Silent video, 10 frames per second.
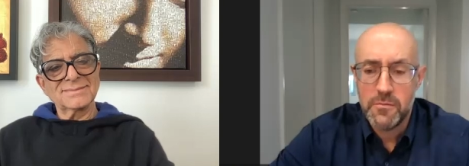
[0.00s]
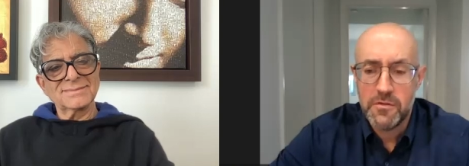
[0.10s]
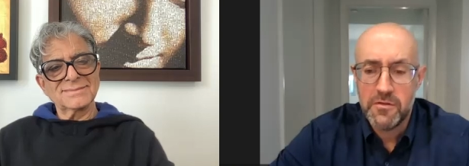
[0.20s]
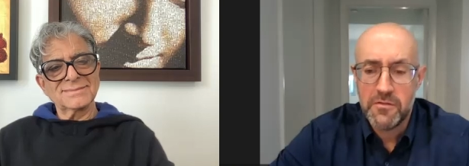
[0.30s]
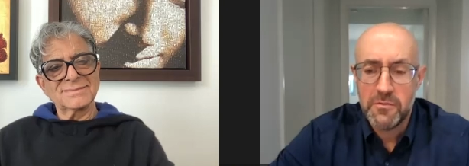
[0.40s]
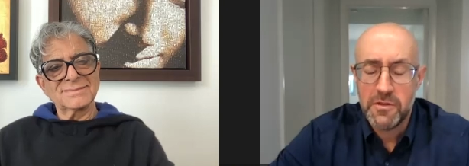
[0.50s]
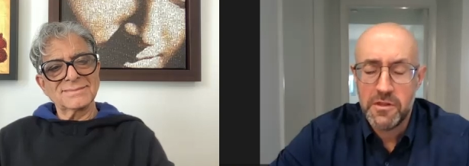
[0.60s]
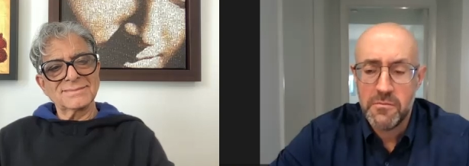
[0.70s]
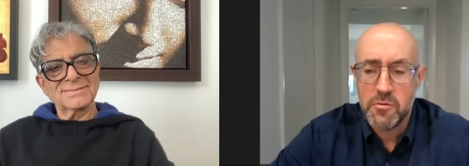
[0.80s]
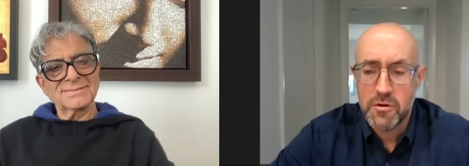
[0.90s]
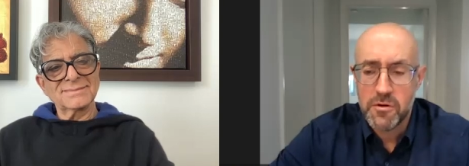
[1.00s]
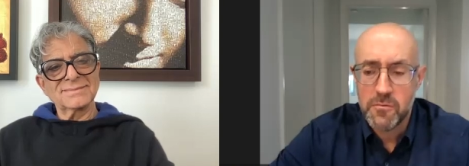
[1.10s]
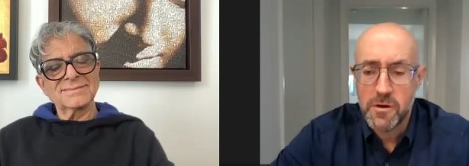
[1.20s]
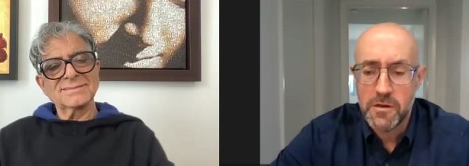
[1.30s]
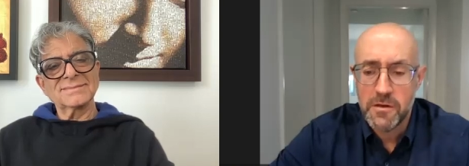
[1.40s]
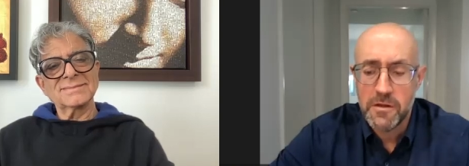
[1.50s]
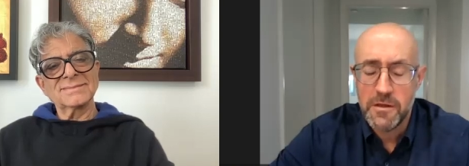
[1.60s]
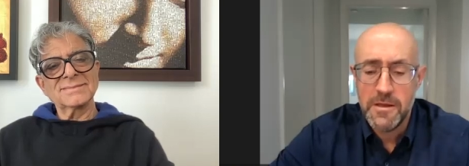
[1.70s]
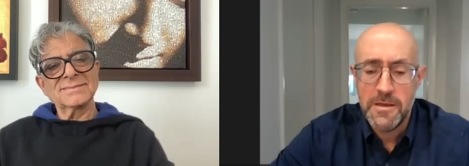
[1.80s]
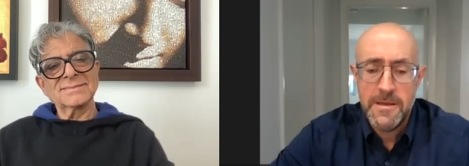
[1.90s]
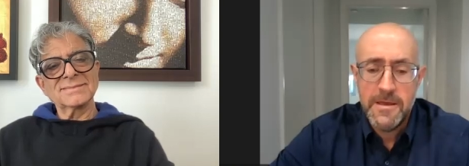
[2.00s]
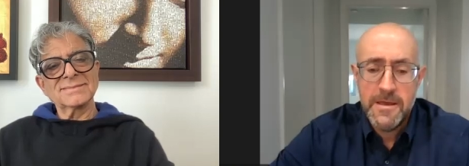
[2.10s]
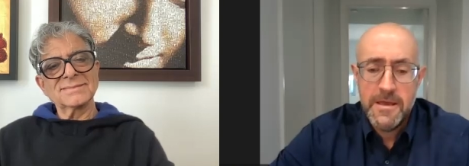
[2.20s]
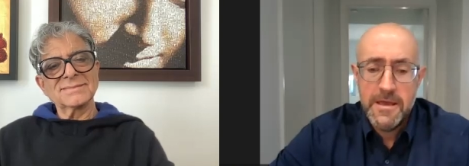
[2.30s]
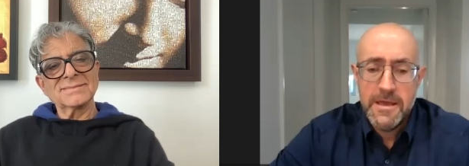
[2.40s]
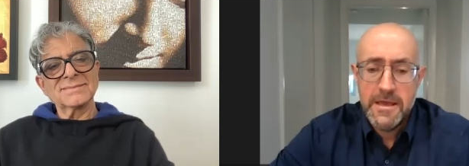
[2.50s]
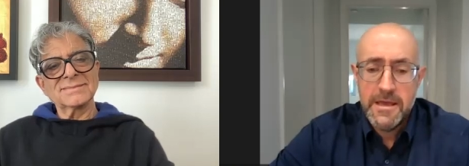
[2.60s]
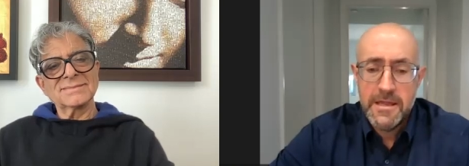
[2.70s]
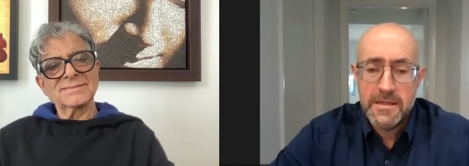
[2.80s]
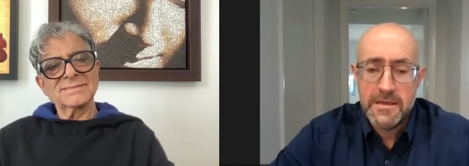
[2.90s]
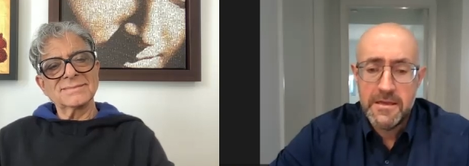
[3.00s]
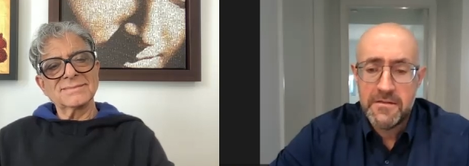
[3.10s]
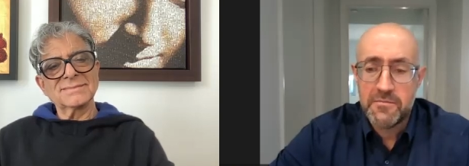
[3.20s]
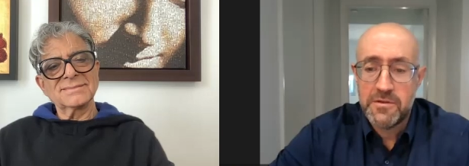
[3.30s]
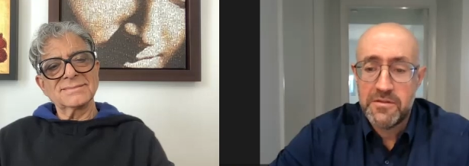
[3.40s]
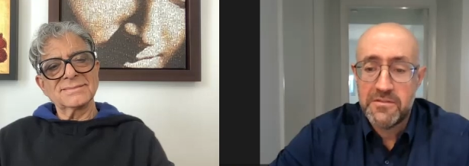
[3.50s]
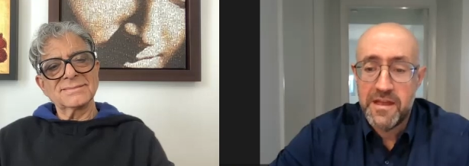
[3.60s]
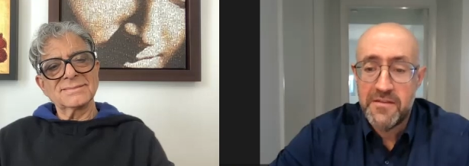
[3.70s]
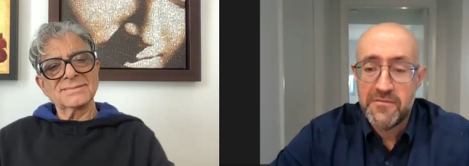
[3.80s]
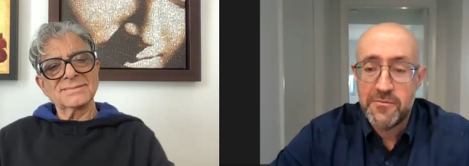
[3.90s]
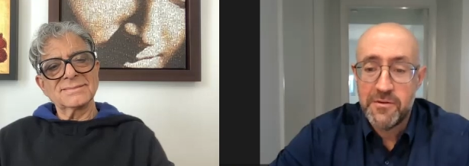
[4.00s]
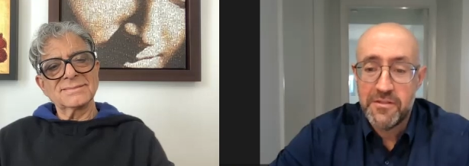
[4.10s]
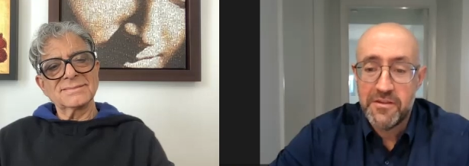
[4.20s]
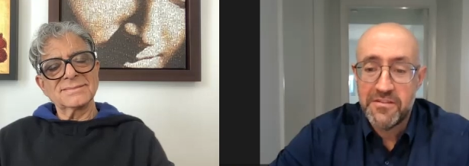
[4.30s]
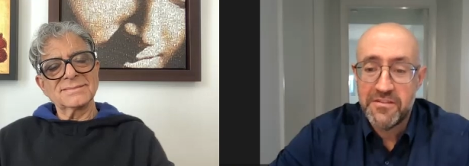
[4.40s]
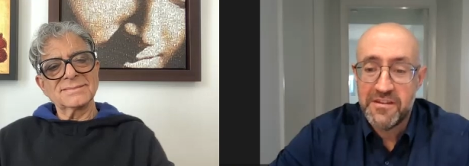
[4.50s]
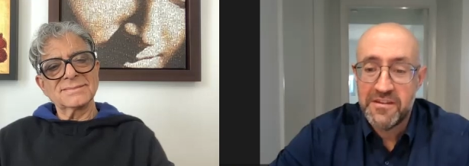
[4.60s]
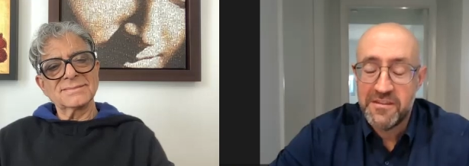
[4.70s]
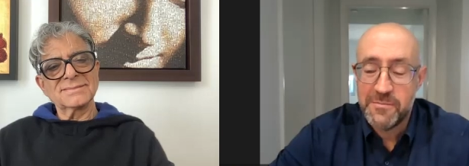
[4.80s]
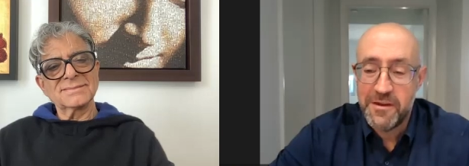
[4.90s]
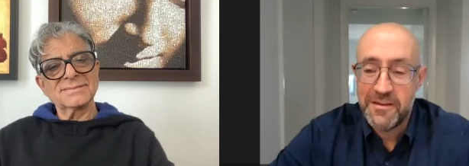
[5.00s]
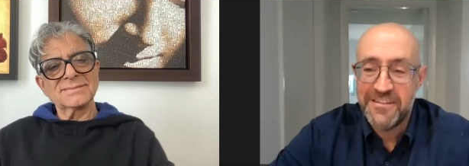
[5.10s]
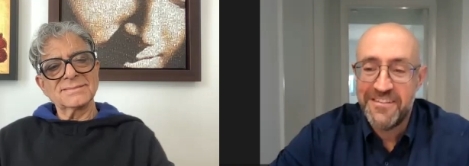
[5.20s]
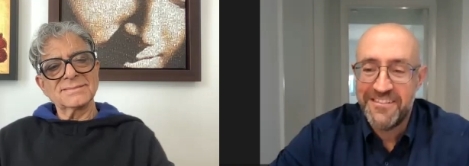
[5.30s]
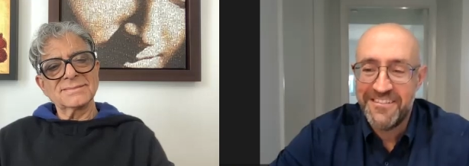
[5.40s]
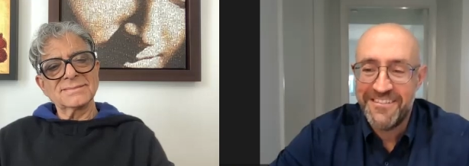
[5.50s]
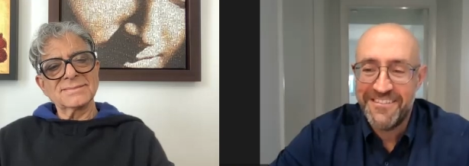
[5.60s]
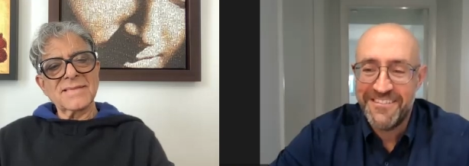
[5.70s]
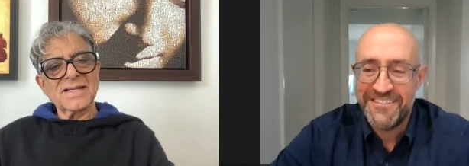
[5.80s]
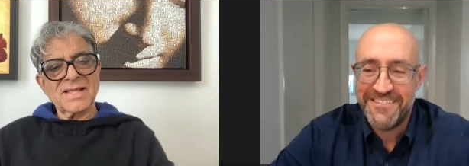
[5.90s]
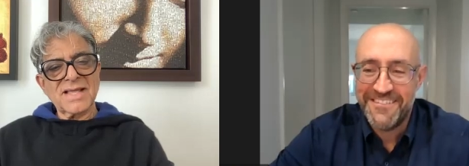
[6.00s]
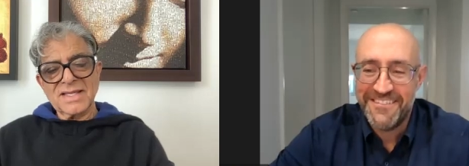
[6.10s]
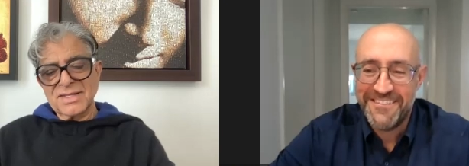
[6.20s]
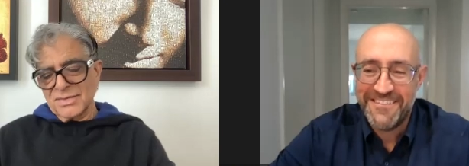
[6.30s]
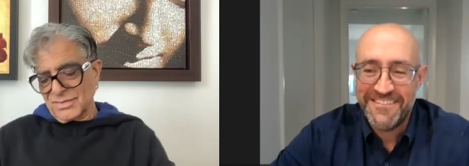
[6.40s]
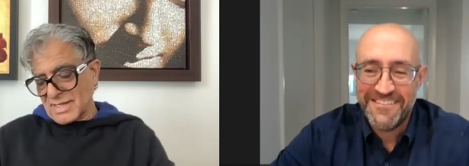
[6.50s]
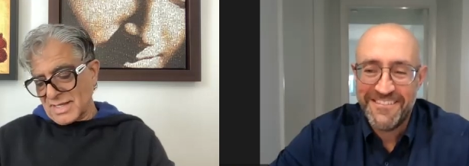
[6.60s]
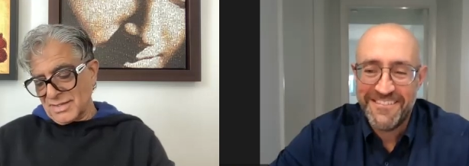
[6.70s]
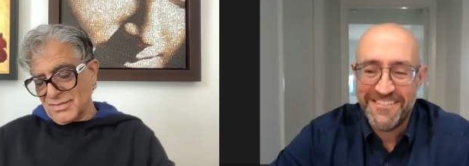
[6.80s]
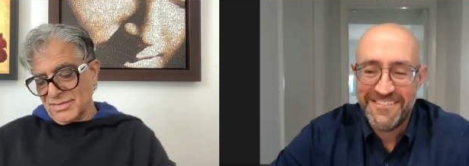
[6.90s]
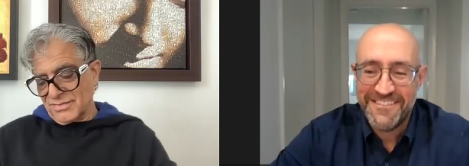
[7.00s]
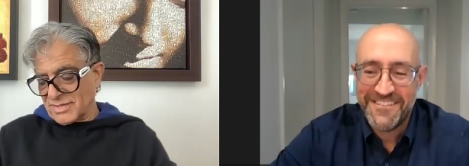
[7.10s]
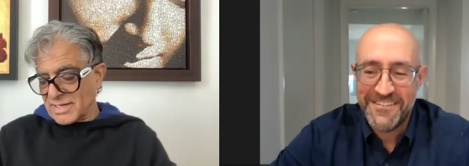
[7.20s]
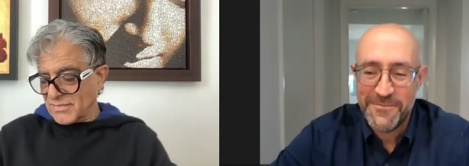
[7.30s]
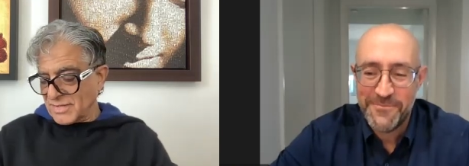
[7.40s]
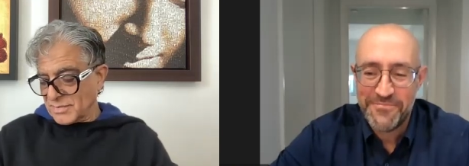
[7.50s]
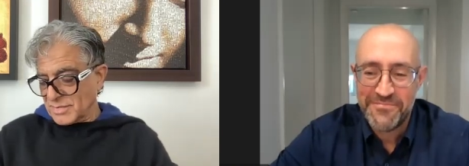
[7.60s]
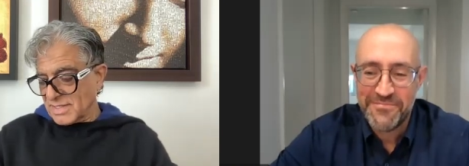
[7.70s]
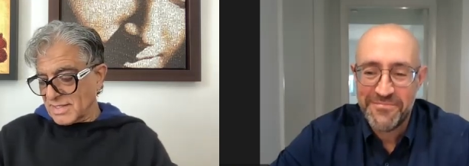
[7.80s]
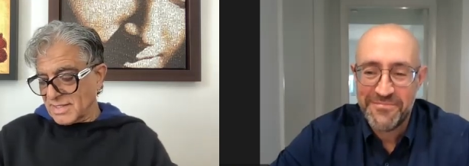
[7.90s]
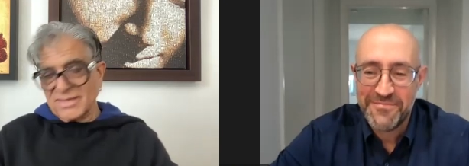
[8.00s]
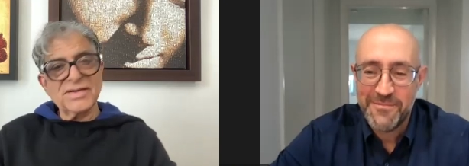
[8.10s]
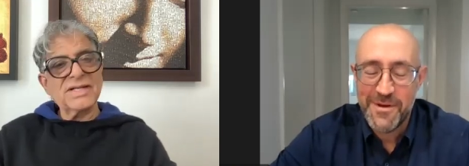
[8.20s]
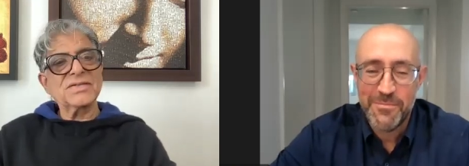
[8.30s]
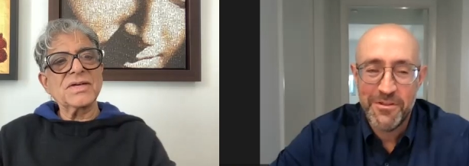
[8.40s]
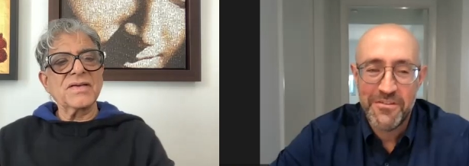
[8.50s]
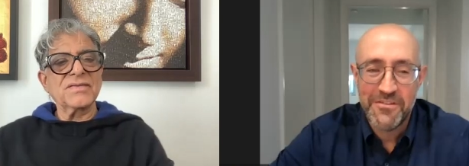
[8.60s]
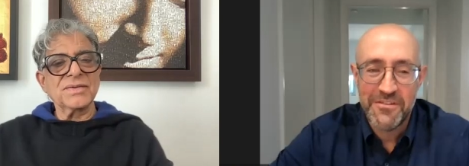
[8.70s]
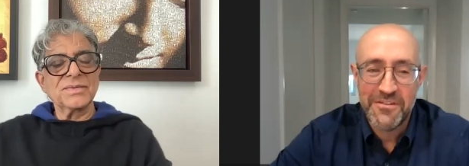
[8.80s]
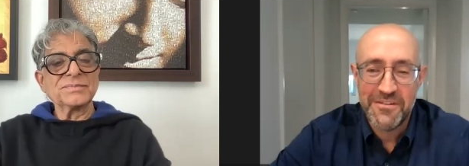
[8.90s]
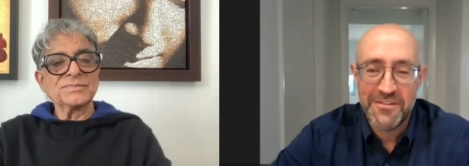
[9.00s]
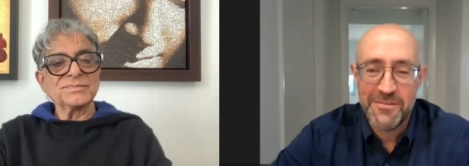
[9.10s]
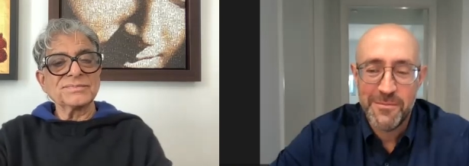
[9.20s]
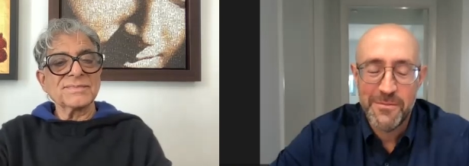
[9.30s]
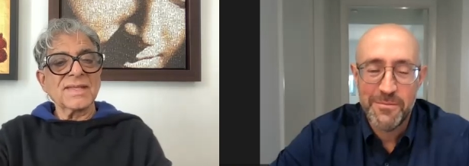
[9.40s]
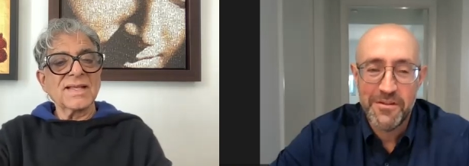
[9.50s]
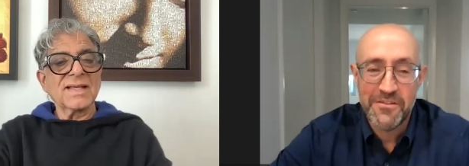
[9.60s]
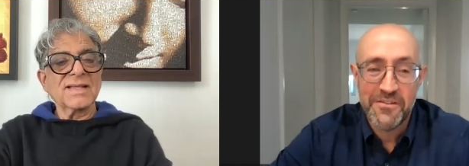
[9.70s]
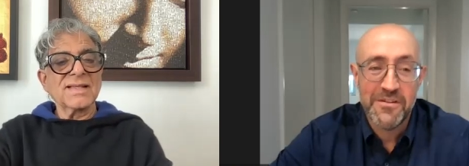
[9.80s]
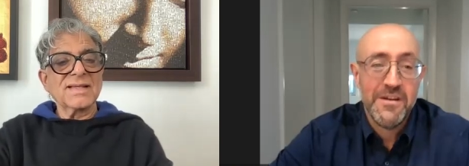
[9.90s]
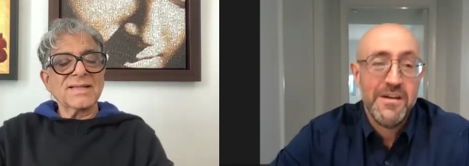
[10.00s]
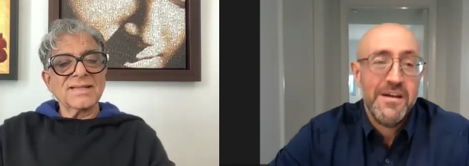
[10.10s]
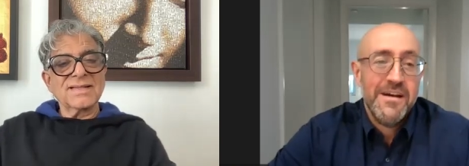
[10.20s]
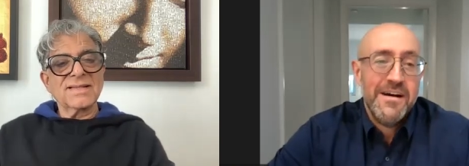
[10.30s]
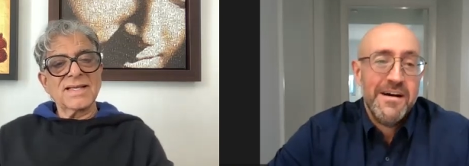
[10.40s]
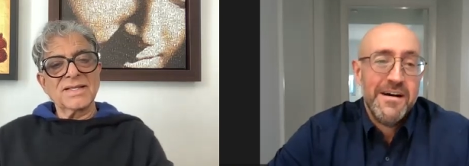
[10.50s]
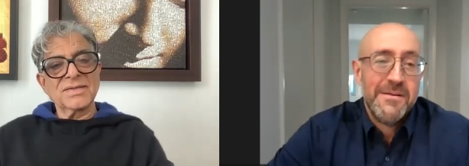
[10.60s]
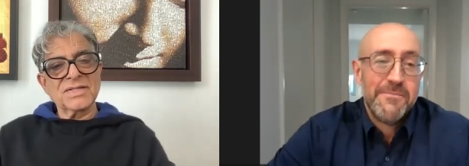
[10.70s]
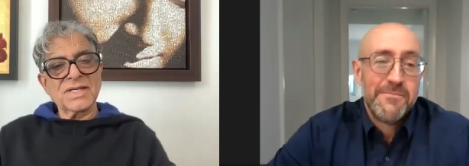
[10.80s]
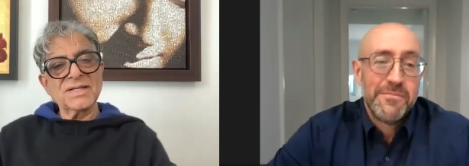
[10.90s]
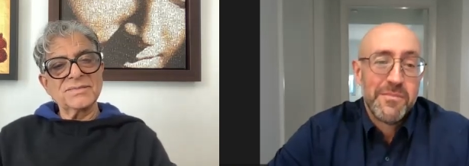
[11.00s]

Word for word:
Speaker 1: which is a really important one. And uh, just pleased to have you with us, uh, Deepak.
Speaker 2: Thank you. Thank you for having me.
Speaker 1: my pleasure. My pleasure. Thank uh,